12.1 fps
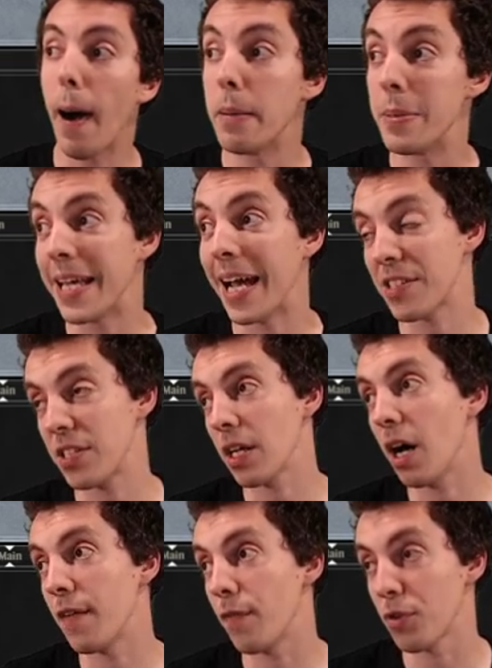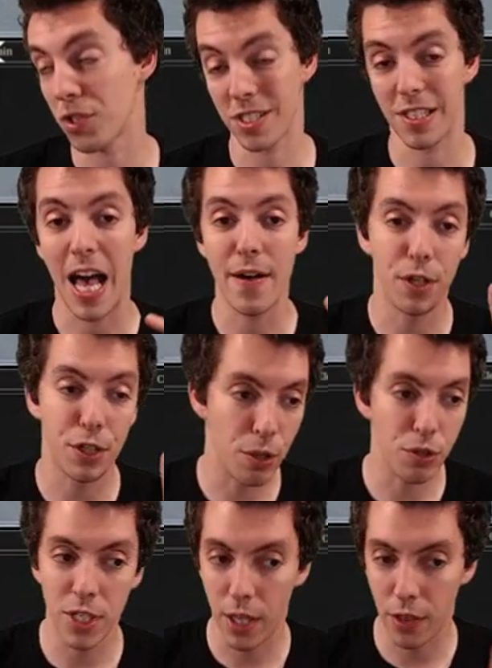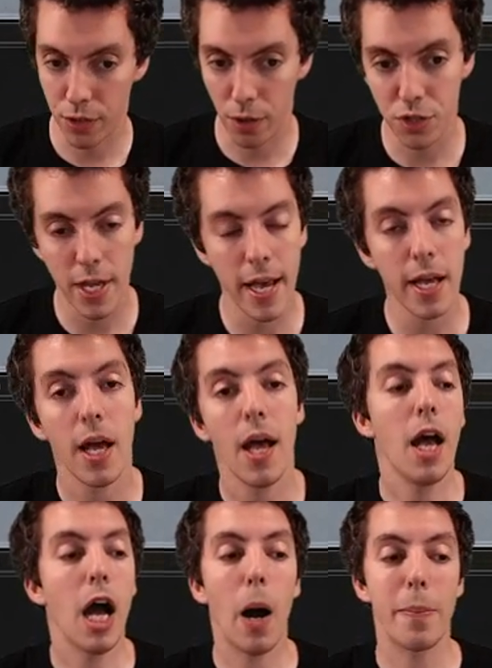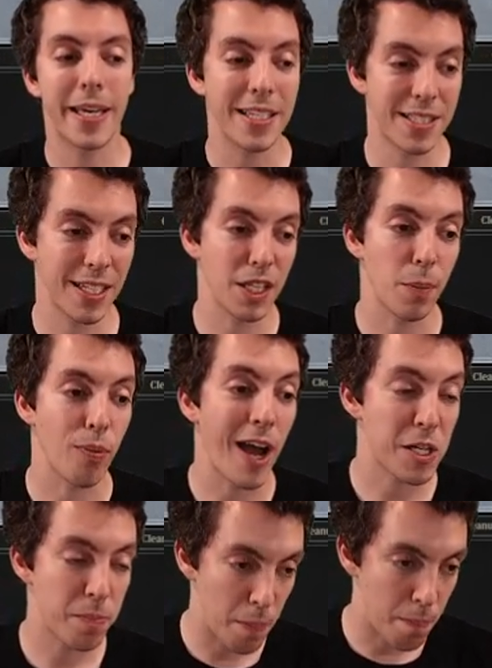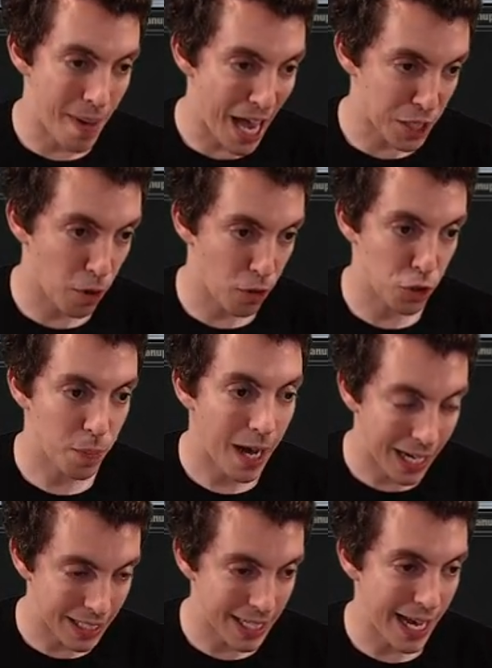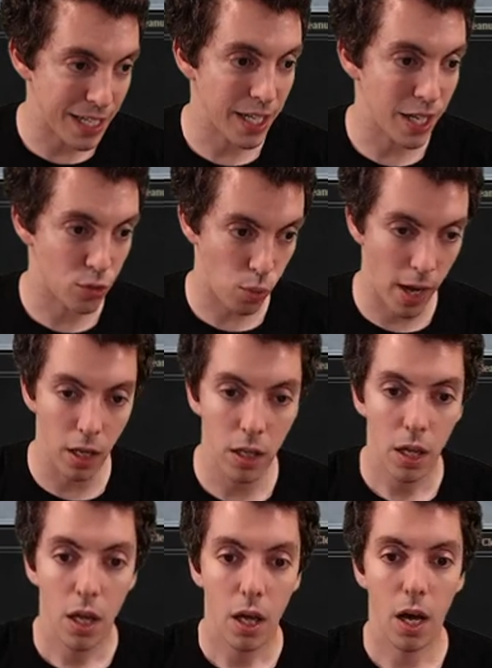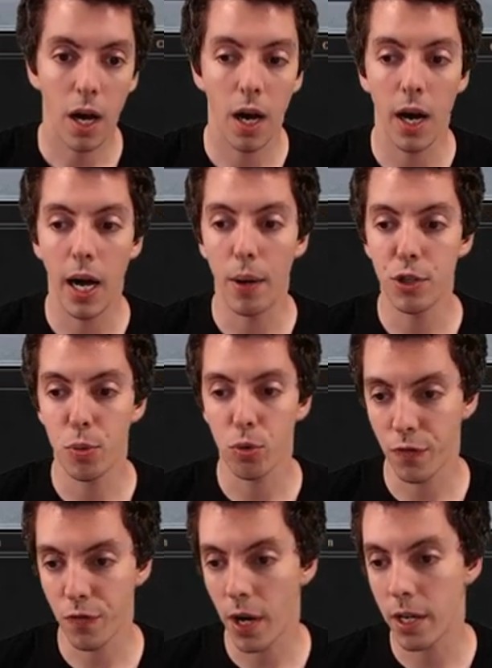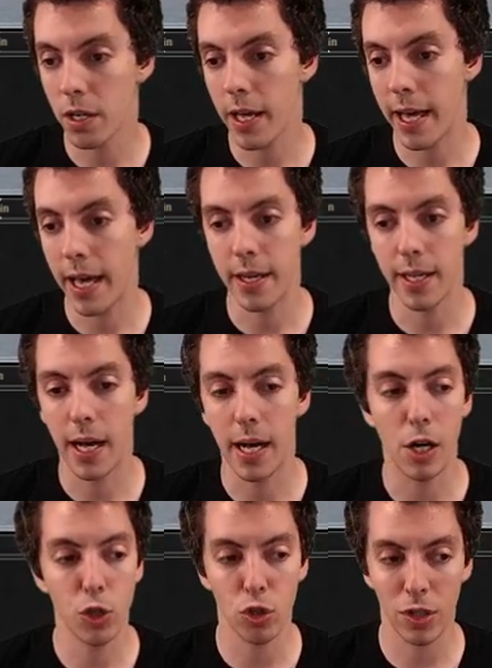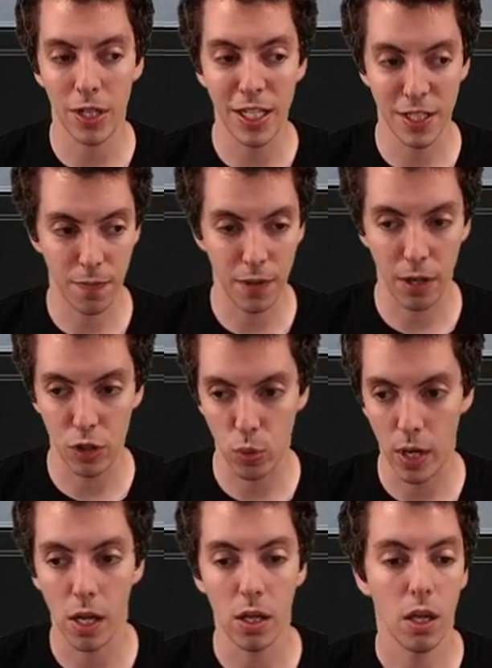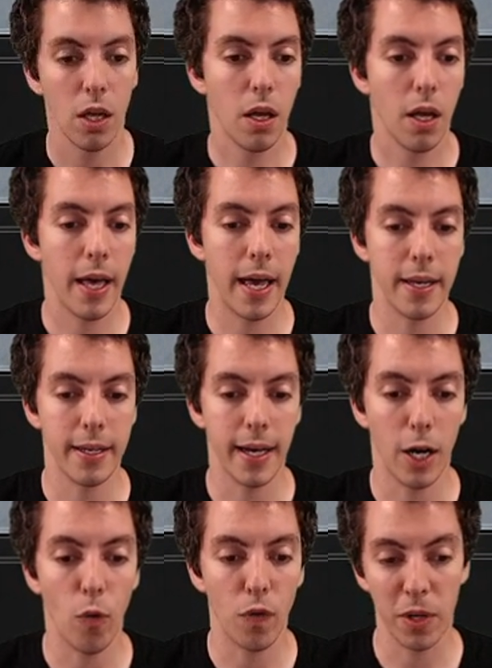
going to be guesting on Versus Live on Tuesday and Thursday. I'll be guesting on the Bash, the Bash Brothers podcast as well, uh, which should be really fun. And uh, I'll do a little content from there as well, and uh, hopefully